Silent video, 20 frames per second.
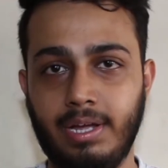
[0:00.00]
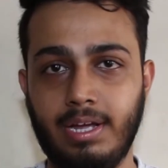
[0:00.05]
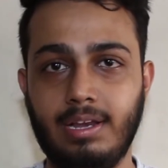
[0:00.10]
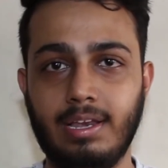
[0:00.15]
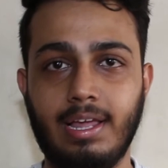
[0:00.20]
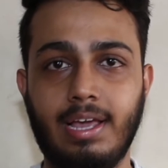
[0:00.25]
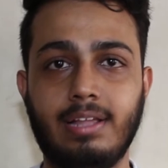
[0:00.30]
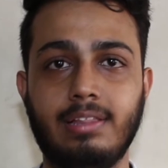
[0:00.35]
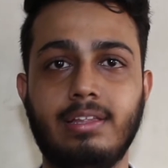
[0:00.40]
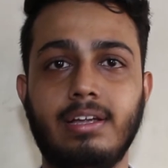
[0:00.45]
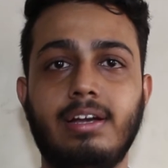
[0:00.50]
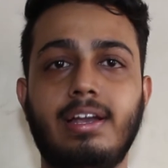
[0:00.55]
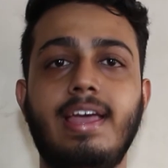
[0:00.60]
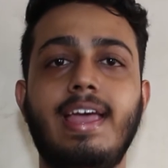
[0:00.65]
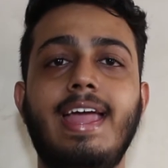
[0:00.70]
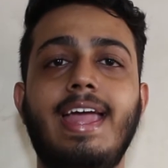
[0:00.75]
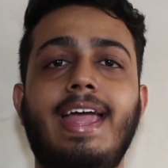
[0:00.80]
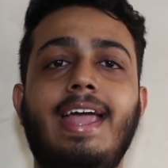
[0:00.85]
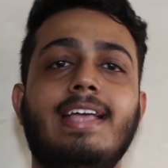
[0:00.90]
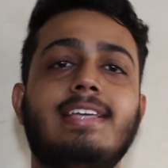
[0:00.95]
like that.
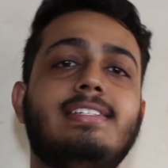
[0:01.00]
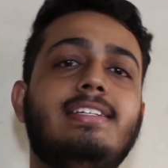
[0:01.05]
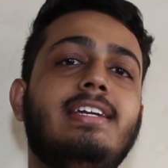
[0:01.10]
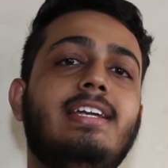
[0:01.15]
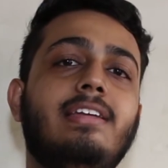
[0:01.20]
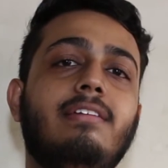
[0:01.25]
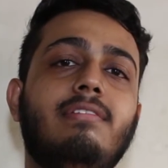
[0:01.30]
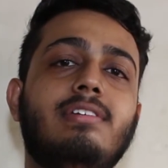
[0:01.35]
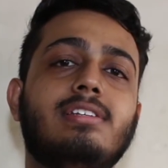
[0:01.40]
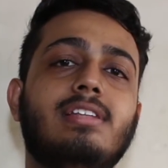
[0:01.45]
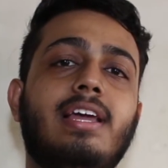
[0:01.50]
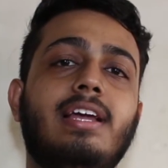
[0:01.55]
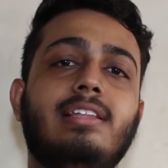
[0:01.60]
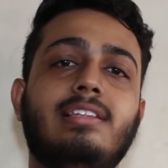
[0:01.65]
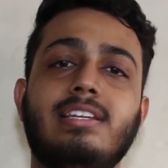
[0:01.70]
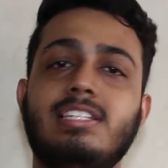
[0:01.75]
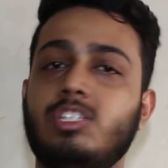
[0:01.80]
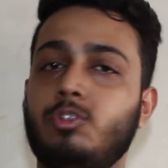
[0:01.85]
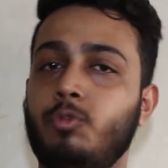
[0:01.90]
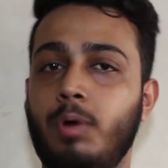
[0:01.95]
HD TV is like
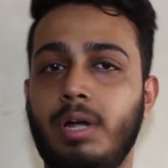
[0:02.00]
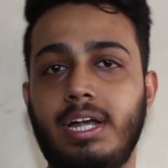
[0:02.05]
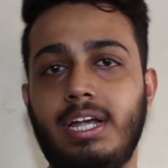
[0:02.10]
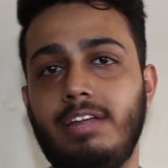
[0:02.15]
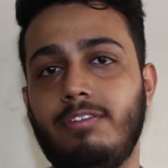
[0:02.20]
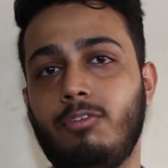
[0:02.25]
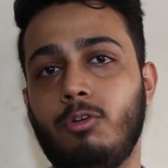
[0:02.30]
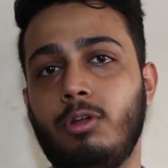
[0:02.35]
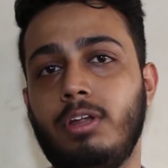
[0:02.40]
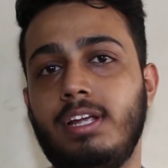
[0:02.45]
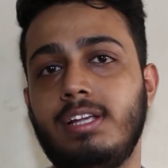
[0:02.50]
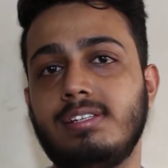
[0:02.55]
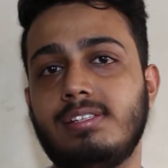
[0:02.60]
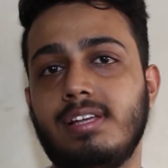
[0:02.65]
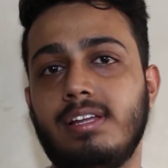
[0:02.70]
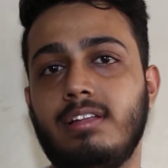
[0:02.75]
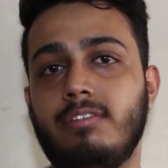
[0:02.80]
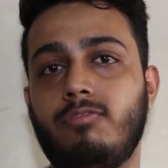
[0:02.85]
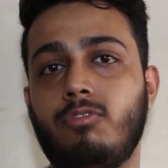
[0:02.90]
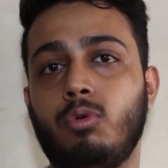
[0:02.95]
this 24 inch
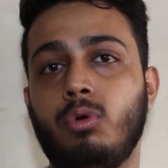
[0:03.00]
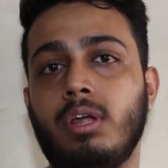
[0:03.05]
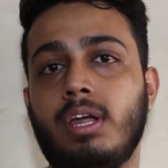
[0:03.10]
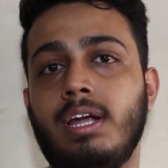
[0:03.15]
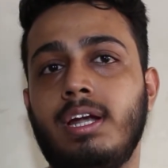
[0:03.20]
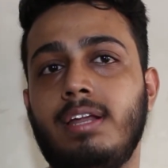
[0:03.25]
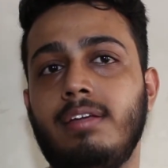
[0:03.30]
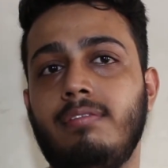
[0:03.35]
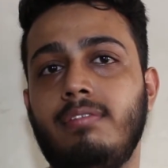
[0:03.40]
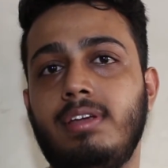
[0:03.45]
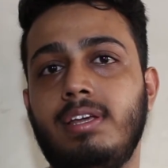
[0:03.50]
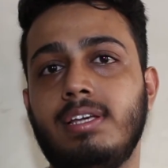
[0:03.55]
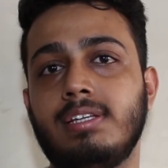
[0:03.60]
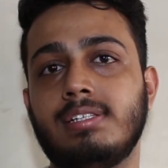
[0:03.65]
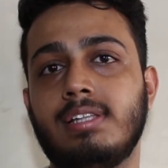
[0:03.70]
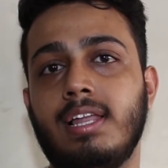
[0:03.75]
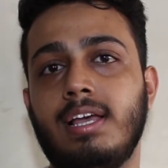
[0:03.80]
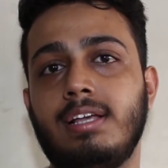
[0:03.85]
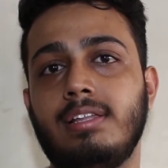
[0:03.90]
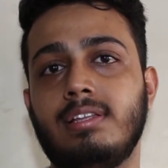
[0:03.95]
and 4K TV
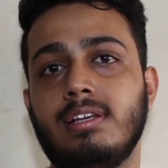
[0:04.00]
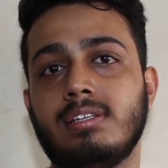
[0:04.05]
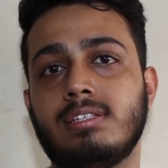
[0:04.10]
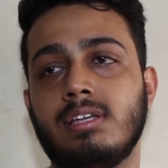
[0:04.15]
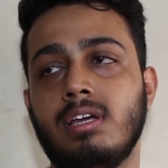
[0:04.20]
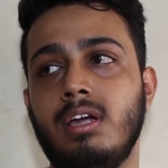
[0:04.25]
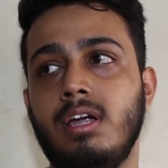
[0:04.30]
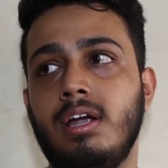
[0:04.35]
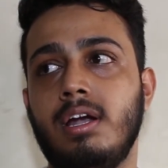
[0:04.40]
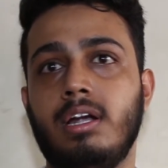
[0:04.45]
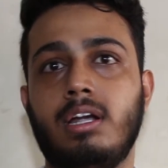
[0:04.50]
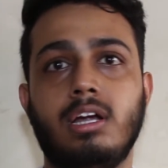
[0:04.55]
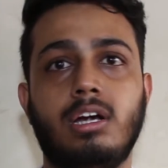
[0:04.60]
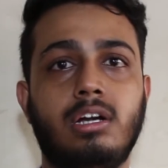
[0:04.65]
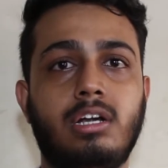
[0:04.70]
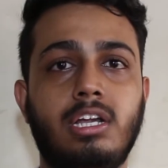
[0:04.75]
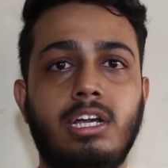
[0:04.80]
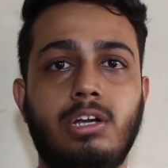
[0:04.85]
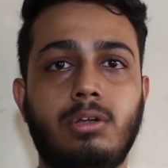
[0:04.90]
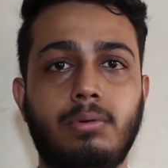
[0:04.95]
is like this
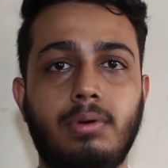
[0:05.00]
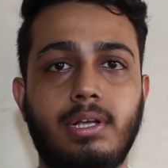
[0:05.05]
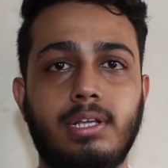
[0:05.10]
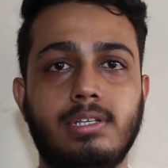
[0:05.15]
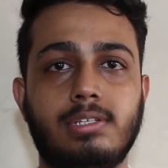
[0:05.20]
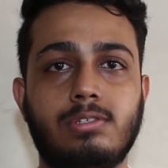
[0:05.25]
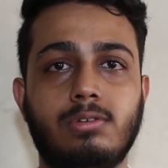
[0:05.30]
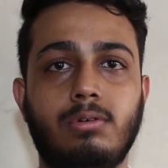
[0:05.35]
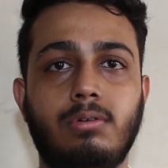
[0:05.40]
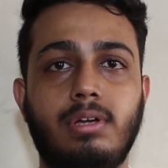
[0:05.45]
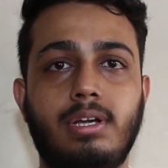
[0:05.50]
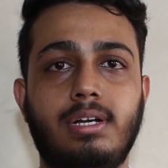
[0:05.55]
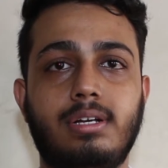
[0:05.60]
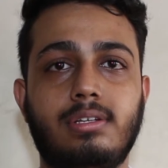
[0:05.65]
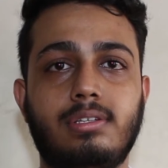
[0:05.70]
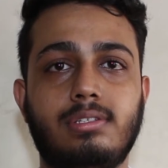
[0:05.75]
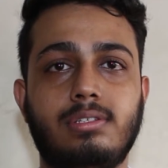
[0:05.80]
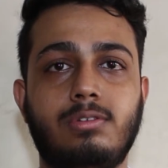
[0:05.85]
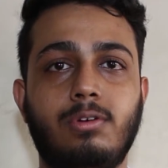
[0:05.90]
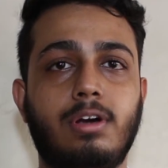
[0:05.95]
32 inch. So
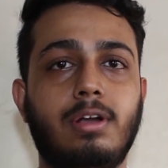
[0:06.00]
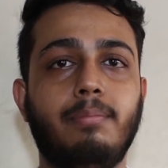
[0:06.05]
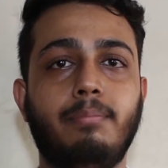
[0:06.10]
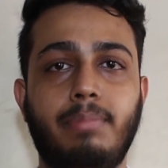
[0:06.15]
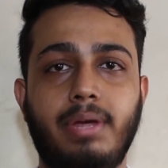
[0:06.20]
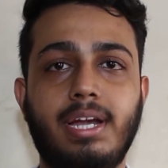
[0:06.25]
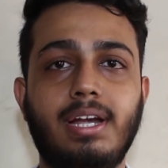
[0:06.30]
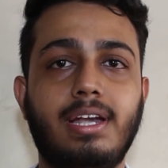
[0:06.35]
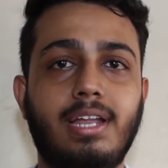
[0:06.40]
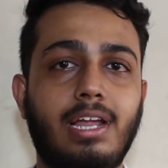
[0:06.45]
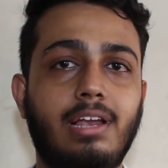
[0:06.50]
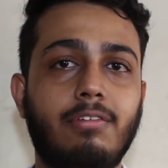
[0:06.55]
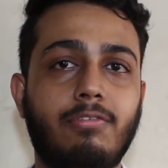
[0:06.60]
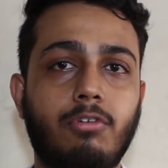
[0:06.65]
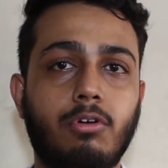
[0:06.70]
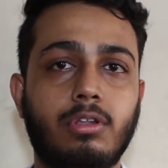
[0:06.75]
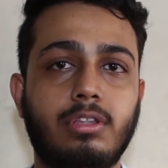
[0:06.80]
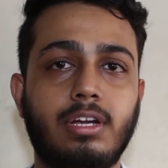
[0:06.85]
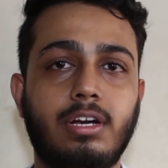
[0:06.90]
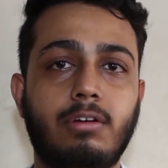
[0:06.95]
it's not a big deal
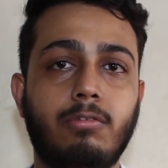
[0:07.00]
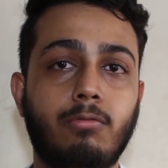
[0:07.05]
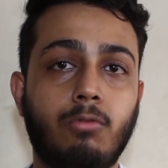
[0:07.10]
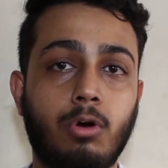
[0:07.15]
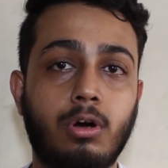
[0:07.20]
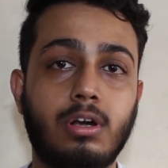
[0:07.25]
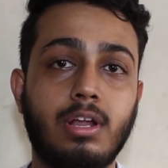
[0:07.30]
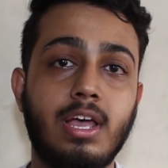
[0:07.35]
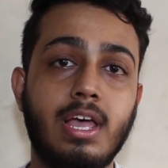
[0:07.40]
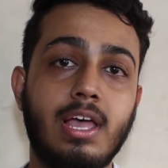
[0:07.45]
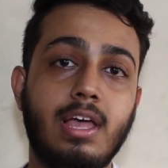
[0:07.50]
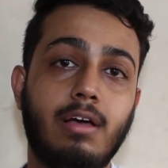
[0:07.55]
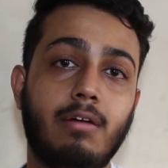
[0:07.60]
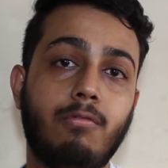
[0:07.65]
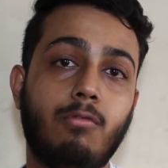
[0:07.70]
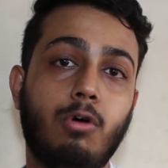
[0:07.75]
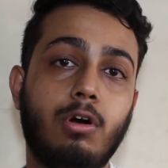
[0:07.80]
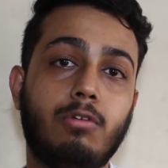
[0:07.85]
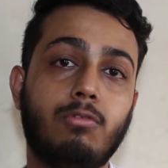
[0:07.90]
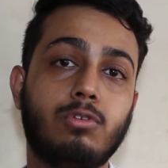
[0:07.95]
for that.
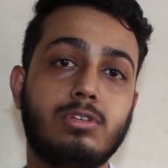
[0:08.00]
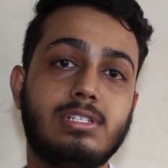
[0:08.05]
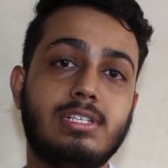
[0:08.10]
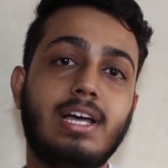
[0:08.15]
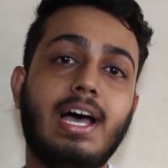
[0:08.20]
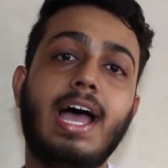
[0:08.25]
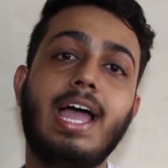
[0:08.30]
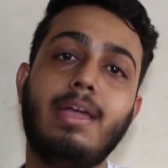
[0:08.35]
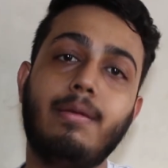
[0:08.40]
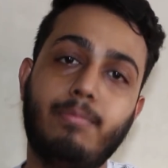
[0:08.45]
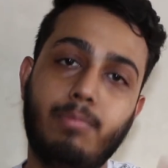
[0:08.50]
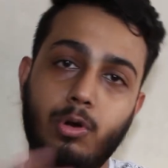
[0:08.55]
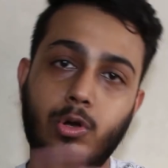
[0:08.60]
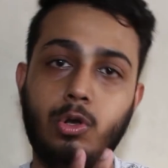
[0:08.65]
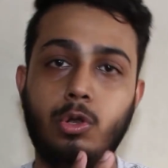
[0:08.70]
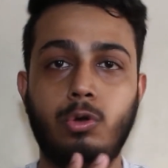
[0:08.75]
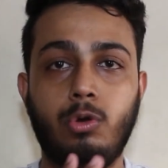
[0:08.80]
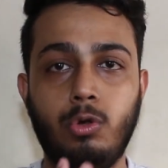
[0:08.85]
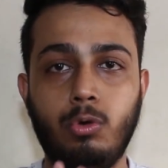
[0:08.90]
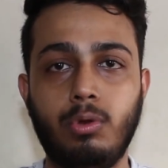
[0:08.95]
What was the hype
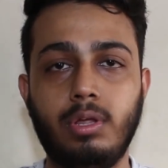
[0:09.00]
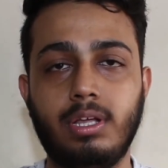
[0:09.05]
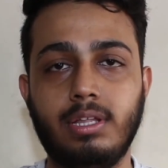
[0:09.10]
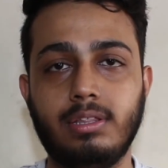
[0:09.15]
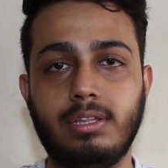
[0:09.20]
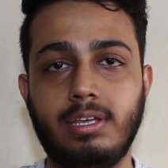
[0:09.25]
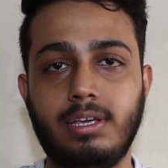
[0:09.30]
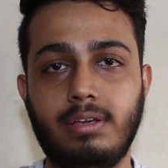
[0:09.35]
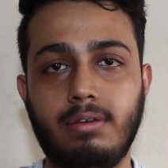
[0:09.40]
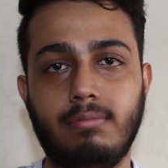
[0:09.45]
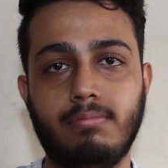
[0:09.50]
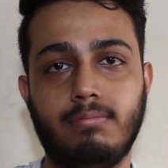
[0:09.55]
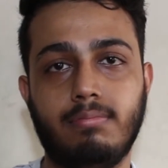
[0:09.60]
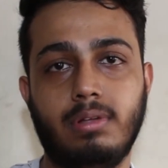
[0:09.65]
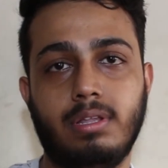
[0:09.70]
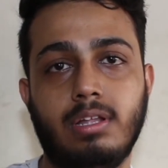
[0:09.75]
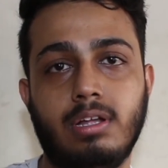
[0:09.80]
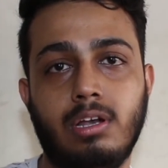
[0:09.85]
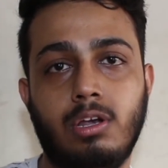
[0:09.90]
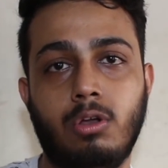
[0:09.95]
during the
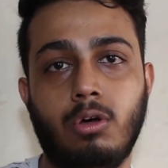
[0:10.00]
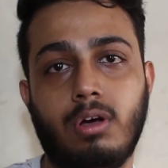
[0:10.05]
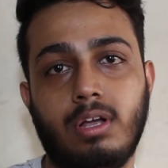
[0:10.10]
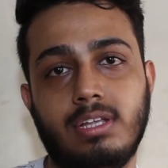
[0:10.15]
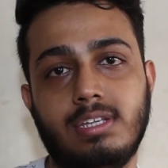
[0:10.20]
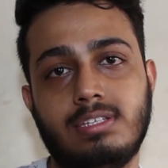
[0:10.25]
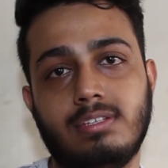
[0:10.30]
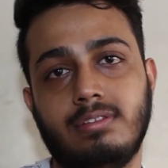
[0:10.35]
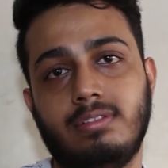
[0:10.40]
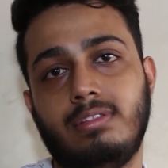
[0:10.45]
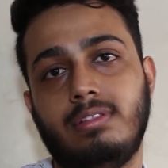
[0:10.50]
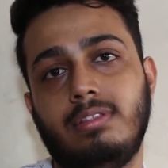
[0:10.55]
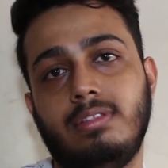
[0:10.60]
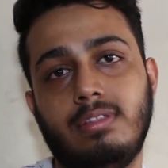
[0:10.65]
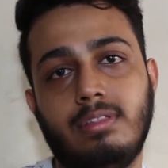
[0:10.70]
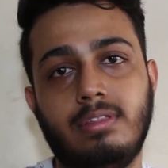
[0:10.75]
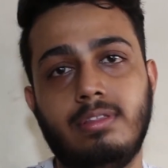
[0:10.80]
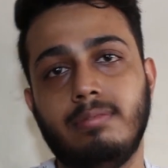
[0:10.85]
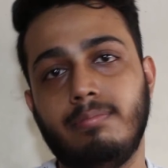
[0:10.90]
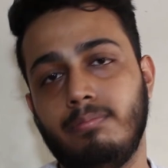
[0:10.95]
launch?
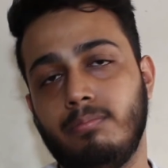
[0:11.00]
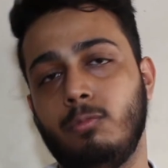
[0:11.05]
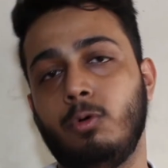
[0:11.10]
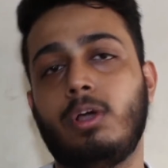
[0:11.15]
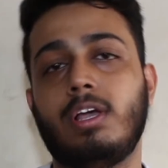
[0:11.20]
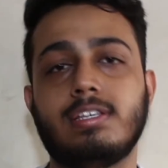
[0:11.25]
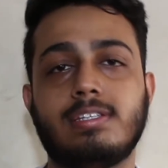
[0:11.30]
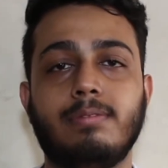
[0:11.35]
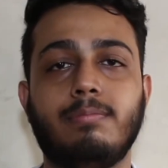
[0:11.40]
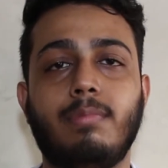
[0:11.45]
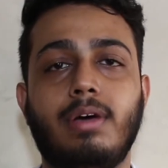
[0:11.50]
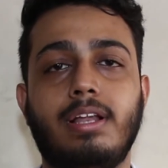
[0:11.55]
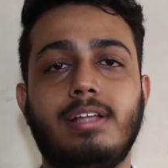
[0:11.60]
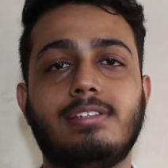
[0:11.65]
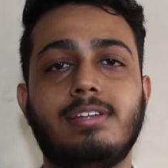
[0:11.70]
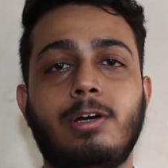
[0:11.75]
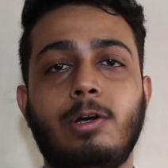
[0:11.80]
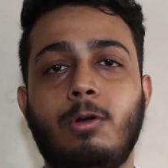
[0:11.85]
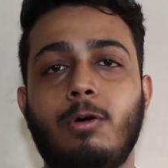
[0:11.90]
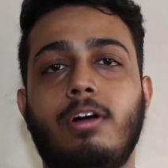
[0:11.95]
The Mukesh Ambani
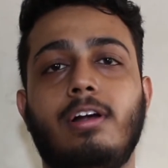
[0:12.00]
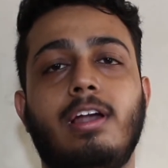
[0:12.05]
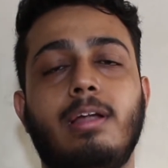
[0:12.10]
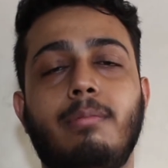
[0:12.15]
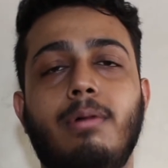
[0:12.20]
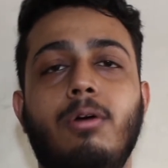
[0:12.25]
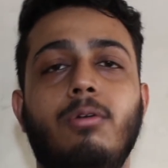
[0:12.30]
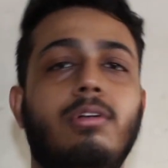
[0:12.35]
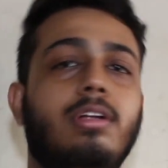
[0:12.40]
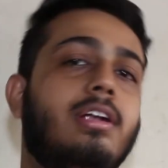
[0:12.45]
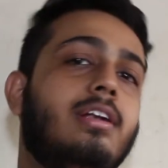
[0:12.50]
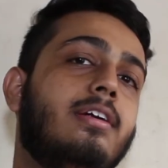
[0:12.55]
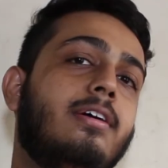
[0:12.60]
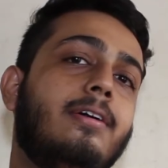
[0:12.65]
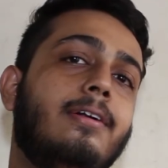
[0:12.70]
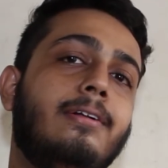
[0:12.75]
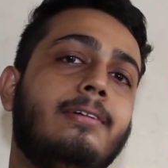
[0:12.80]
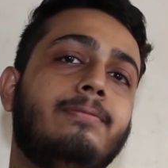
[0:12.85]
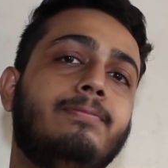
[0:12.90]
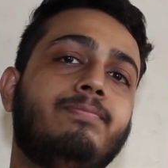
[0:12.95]
sir talked about
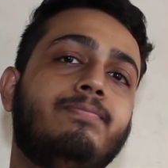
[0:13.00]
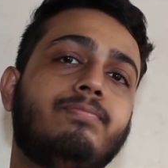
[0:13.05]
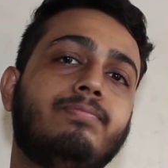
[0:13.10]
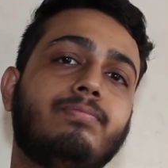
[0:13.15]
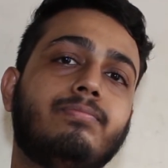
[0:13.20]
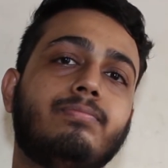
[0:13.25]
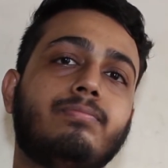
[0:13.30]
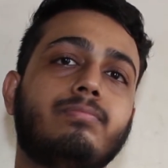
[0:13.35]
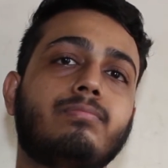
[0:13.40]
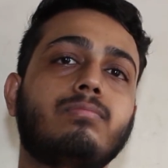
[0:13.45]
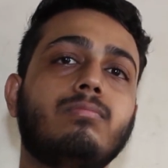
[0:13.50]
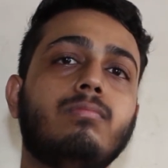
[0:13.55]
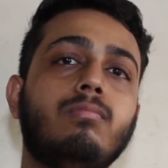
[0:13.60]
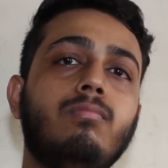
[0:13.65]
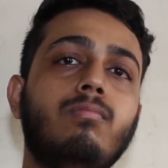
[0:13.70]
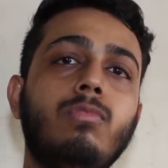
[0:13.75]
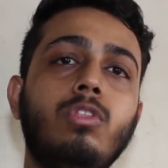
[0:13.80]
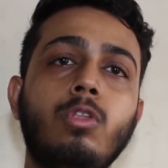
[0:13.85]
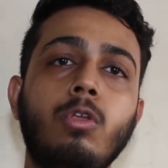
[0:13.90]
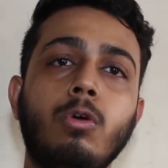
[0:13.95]

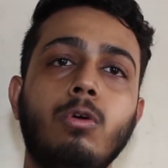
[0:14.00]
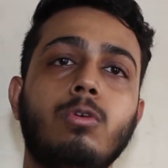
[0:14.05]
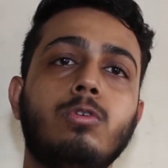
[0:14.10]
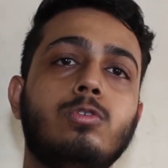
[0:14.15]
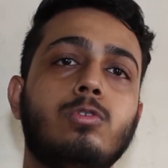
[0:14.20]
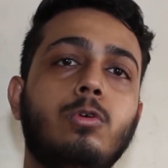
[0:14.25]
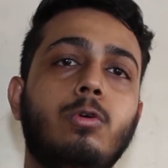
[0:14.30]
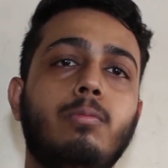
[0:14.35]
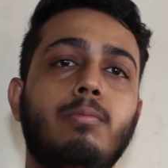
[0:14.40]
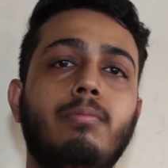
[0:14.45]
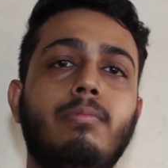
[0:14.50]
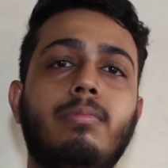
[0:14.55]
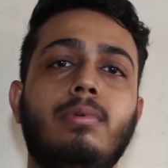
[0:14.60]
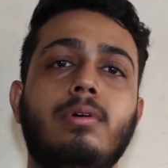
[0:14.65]
it. So